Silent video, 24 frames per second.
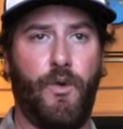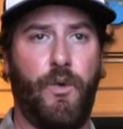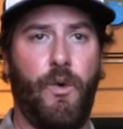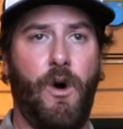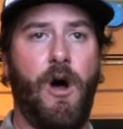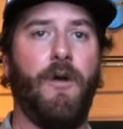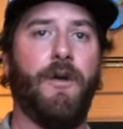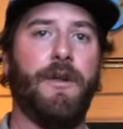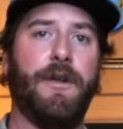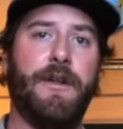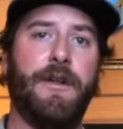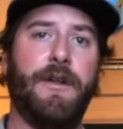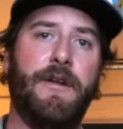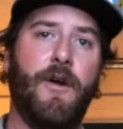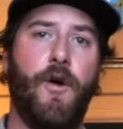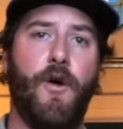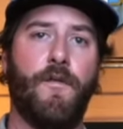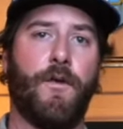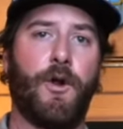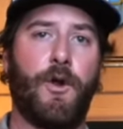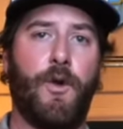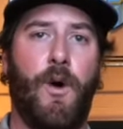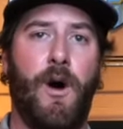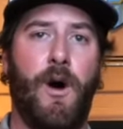quality
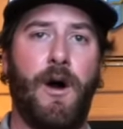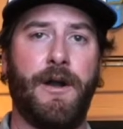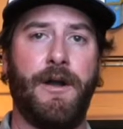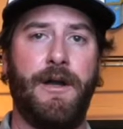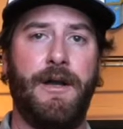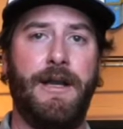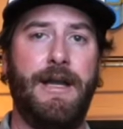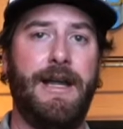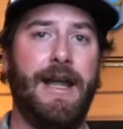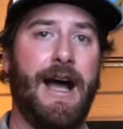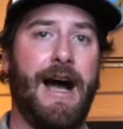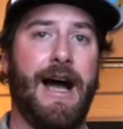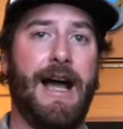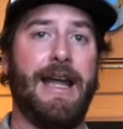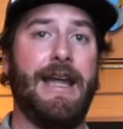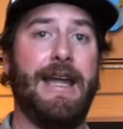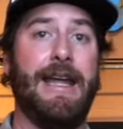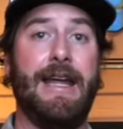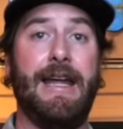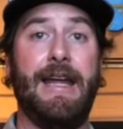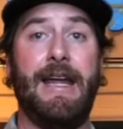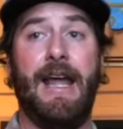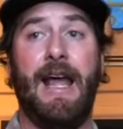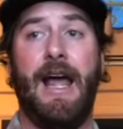over quantity,
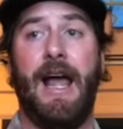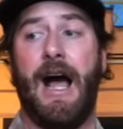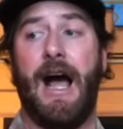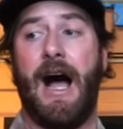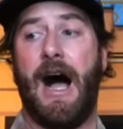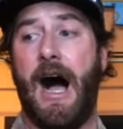i.e.